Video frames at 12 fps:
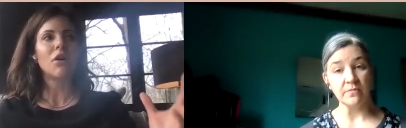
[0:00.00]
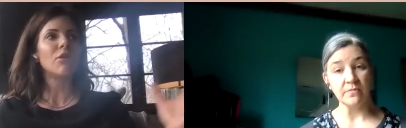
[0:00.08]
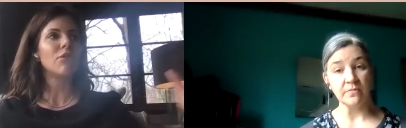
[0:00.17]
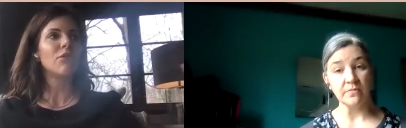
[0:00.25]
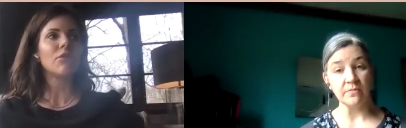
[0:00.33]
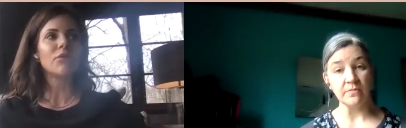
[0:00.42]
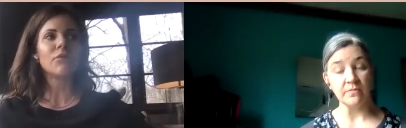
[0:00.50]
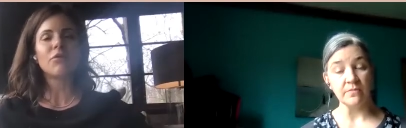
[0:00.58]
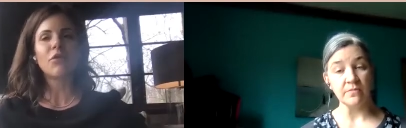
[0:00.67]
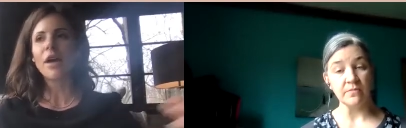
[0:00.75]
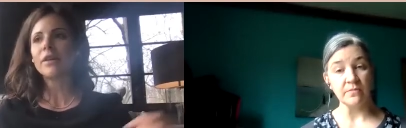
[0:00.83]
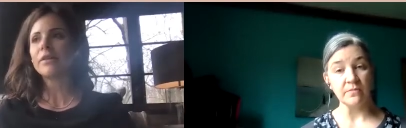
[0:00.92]
Speaker 1: our
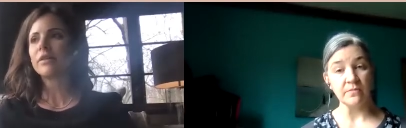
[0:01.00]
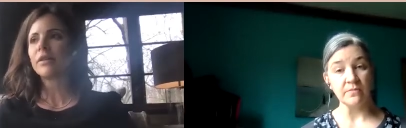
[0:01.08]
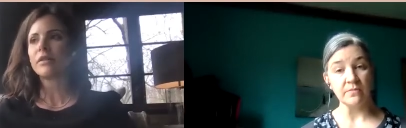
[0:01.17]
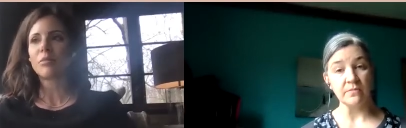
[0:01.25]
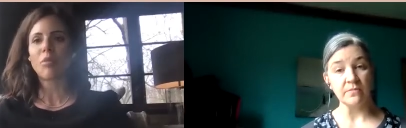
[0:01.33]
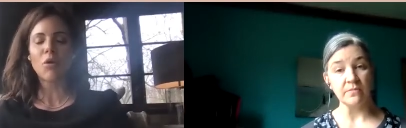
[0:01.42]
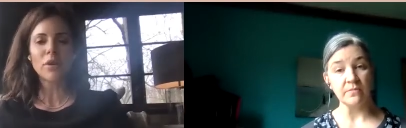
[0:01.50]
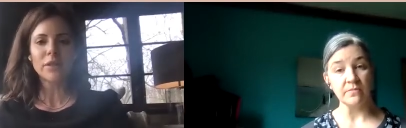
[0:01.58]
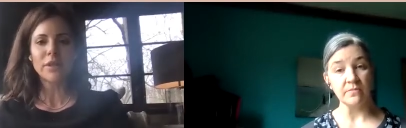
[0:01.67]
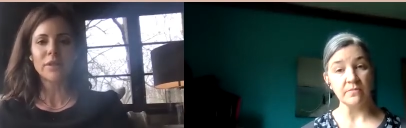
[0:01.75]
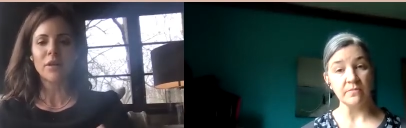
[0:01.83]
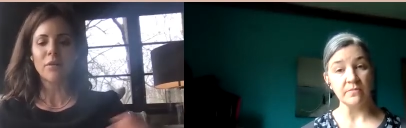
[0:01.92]
friends and
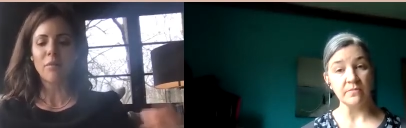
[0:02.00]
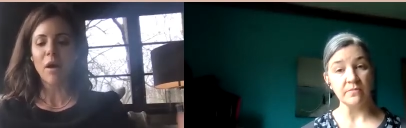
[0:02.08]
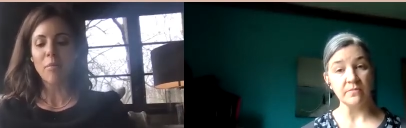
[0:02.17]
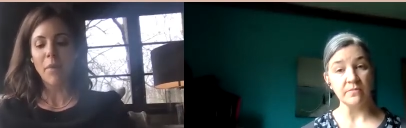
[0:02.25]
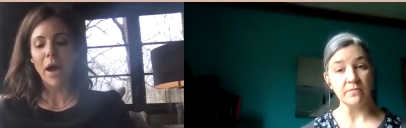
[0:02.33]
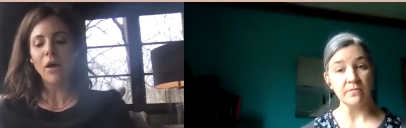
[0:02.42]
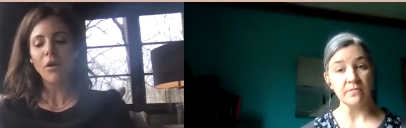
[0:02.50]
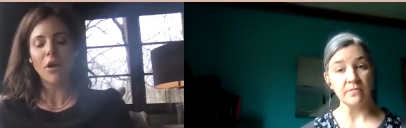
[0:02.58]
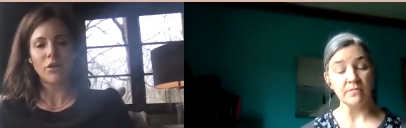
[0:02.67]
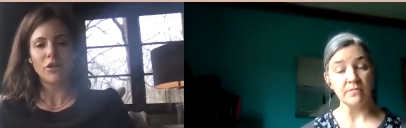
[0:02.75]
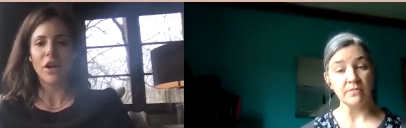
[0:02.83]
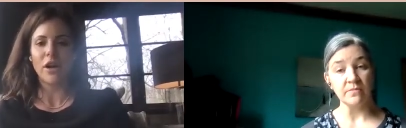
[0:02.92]
support system about
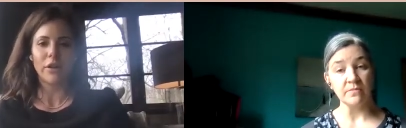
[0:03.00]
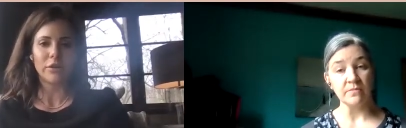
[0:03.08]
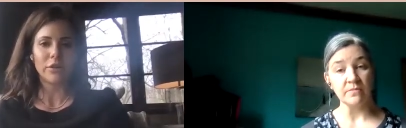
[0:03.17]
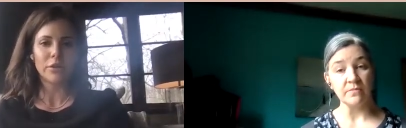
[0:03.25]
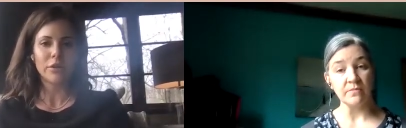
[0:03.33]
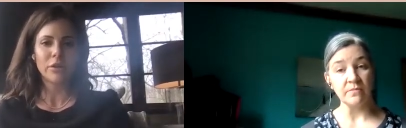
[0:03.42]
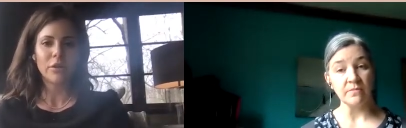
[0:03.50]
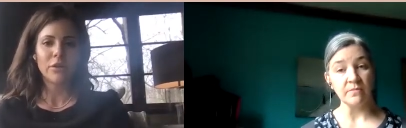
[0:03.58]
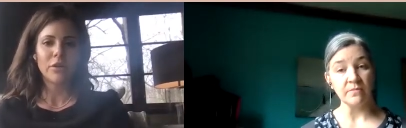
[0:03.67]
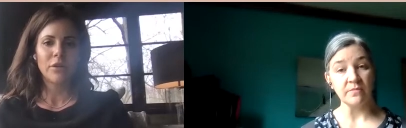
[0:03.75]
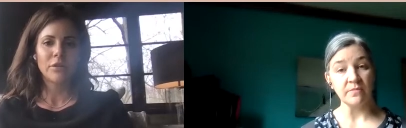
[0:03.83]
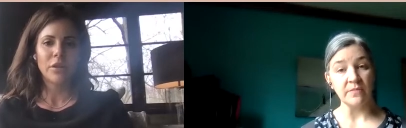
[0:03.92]
our child
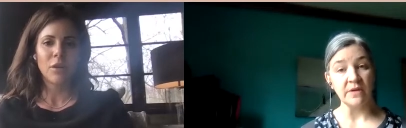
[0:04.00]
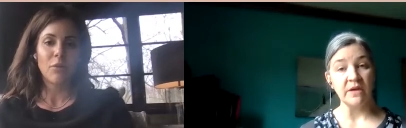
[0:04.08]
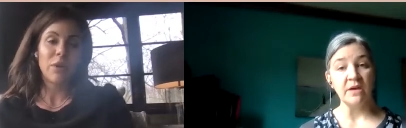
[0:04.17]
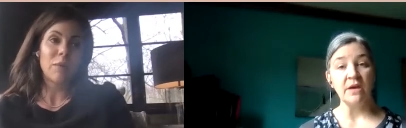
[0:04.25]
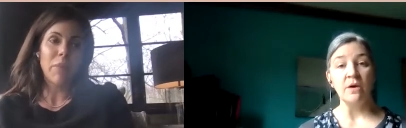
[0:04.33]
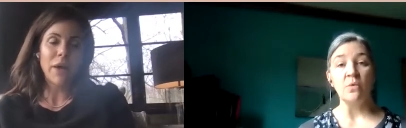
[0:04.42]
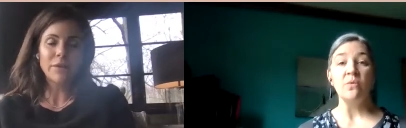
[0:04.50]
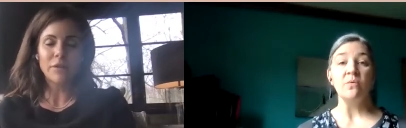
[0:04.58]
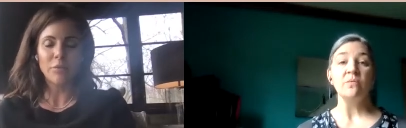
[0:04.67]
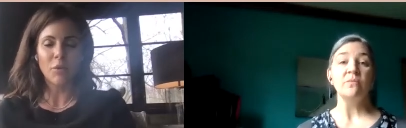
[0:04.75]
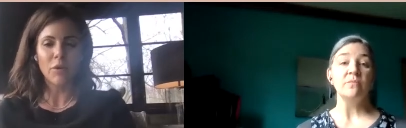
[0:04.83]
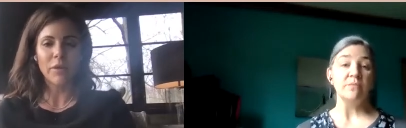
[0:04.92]
so that we can
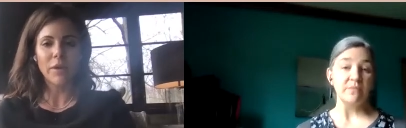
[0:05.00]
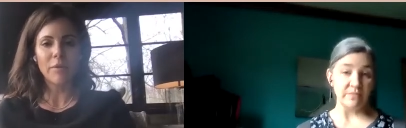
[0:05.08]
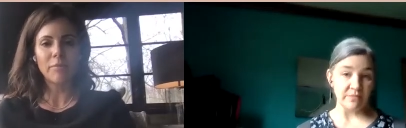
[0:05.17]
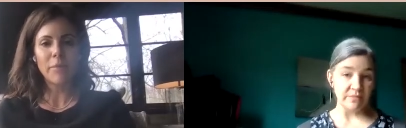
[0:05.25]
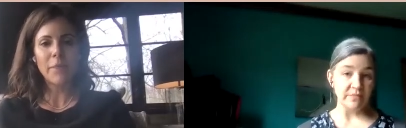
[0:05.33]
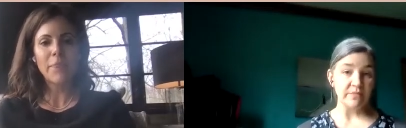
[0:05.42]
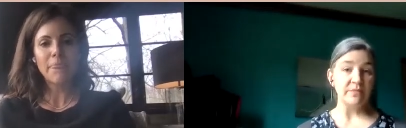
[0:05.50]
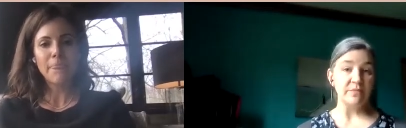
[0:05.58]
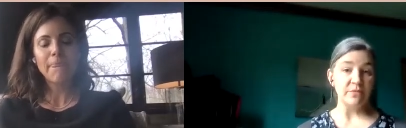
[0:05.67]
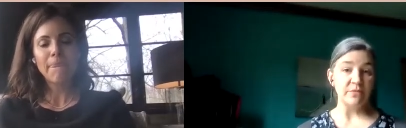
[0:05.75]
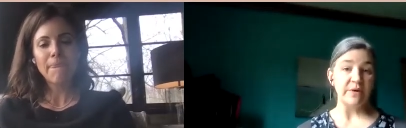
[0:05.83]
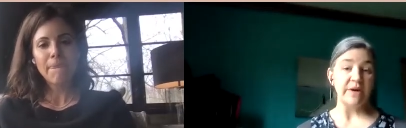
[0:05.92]
best support them.
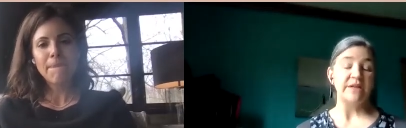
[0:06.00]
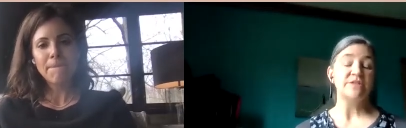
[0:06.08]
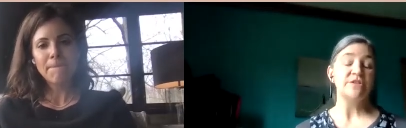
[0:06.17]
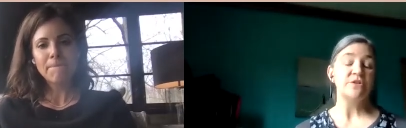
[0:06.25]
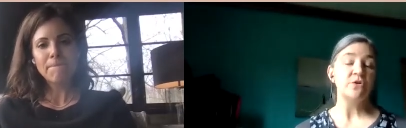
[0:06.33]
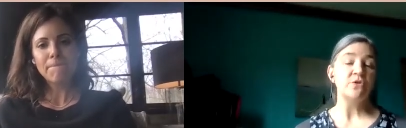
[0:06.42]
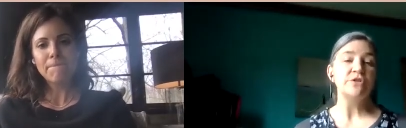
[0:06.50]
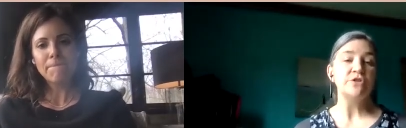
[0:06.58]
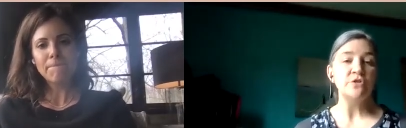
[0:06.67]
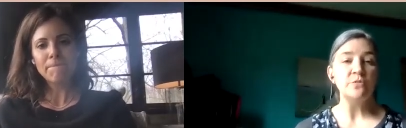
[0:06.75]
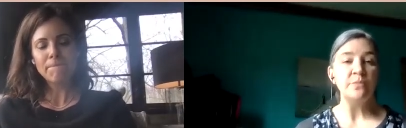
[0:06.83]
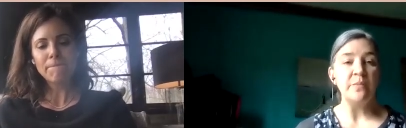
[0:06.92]
Speaker 2: Right. So the
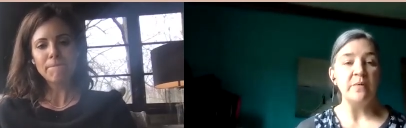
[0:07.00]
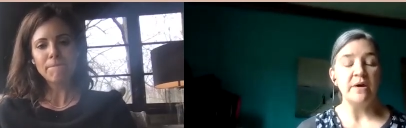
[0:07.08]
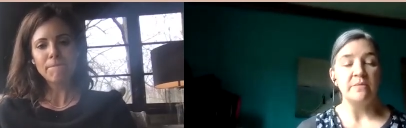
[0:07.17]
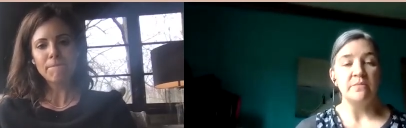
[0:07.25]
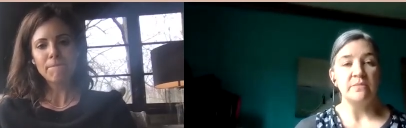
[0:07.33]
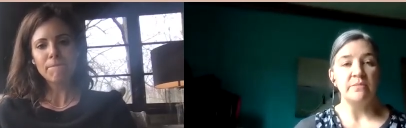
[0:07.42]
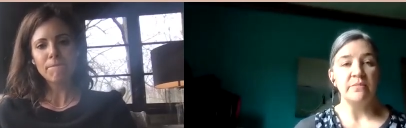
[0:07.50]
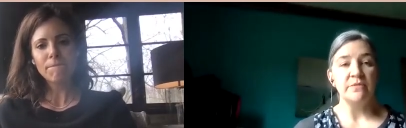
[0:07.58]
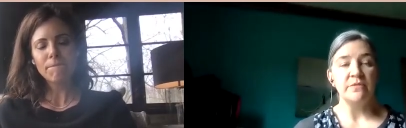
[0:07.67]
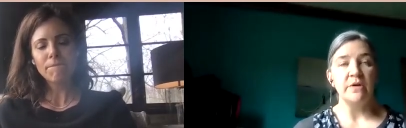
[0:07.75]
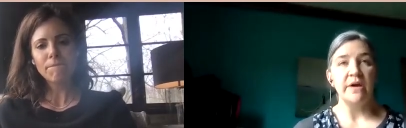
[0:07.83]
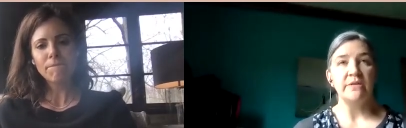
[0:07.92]
two, um,
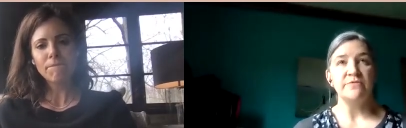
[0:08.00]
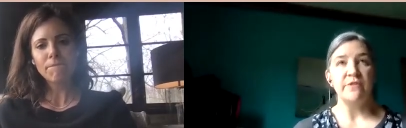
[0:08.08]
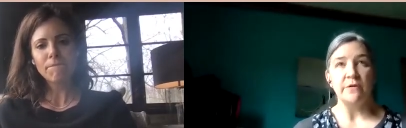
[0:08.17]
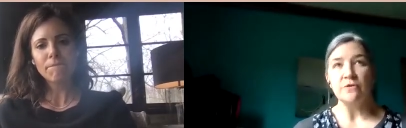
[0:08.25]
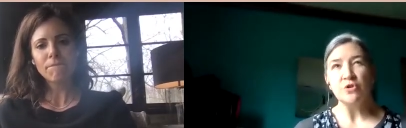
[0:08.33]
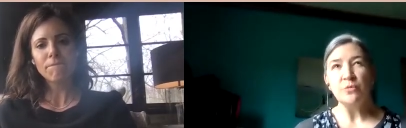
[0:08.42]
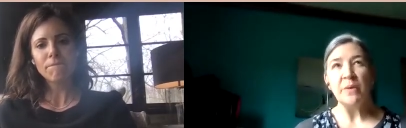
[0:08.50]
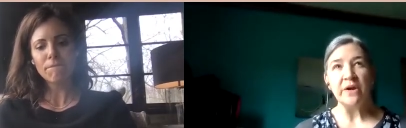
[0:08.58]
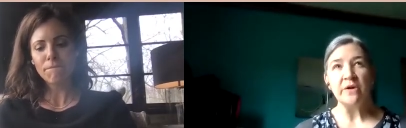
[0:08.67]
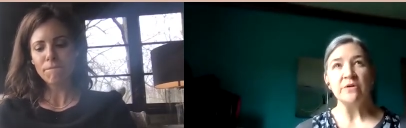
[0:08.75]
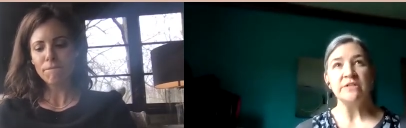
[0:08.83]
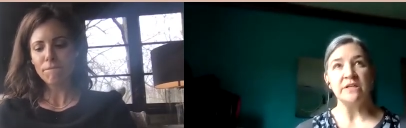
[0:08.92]
I found two
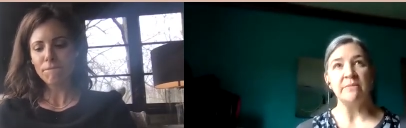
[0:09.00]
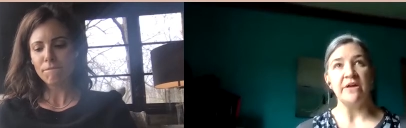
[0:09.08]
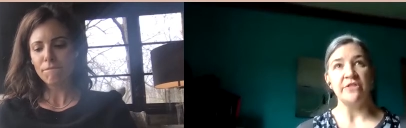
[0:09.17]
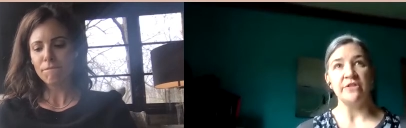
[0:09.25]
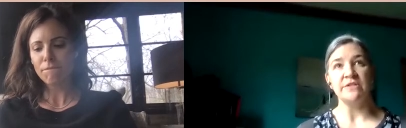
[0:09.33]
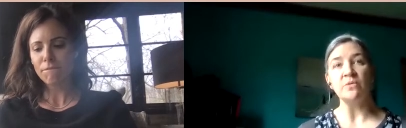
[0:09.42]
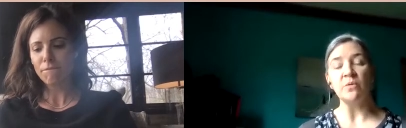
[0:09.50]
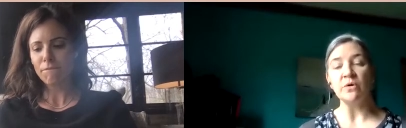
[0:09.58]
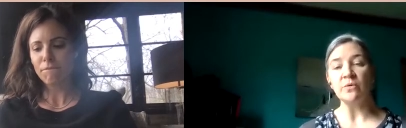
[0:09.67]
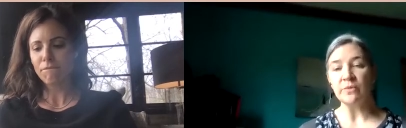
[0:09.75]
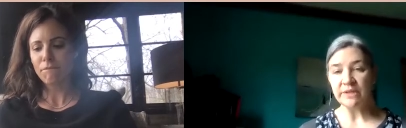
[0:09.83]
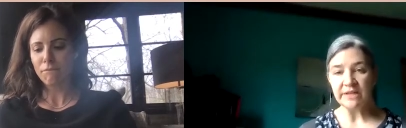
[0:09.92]
parenting methods that work
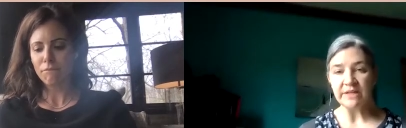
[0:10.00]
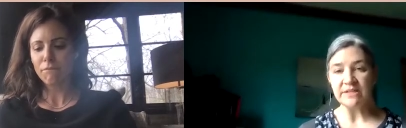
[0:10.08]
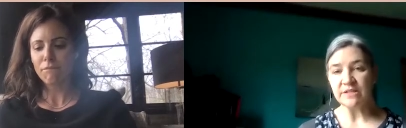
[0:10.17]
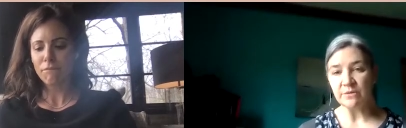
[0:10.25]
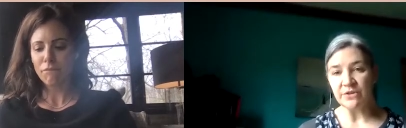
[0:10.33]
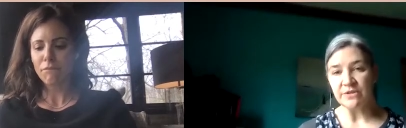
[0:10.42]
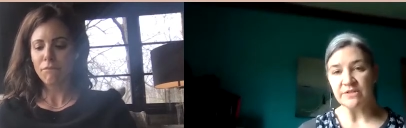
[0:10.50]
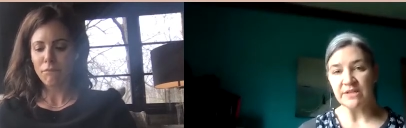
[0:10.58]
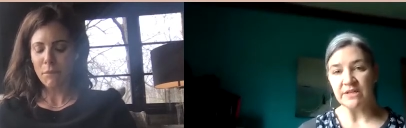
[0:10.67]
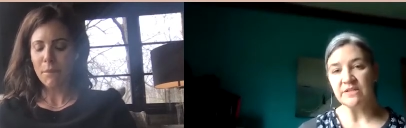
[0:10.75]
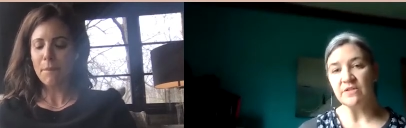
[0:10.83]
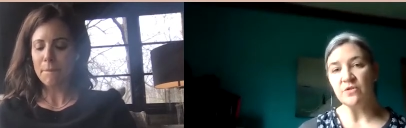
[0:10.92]
really nicely with these
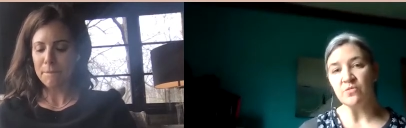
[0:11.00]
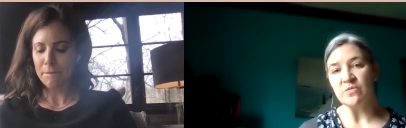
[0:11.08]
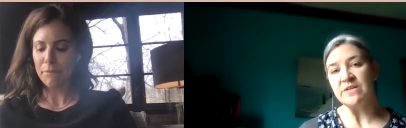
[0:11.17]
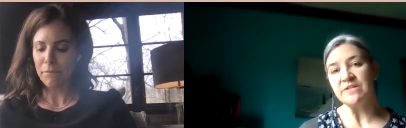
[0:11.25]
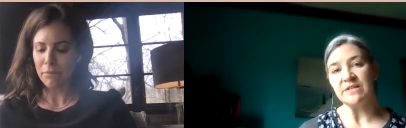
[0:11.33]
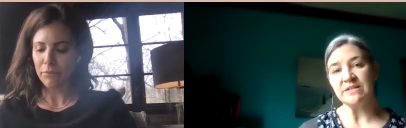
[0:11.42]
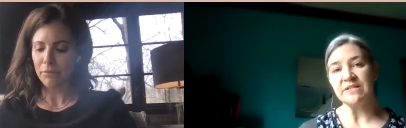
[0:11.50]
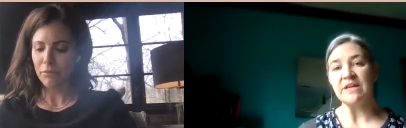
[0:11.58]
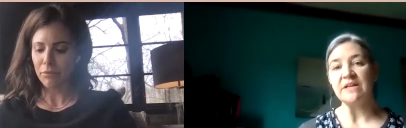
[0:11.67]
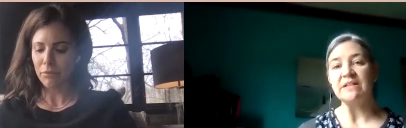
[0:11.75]
kids. And the reason is they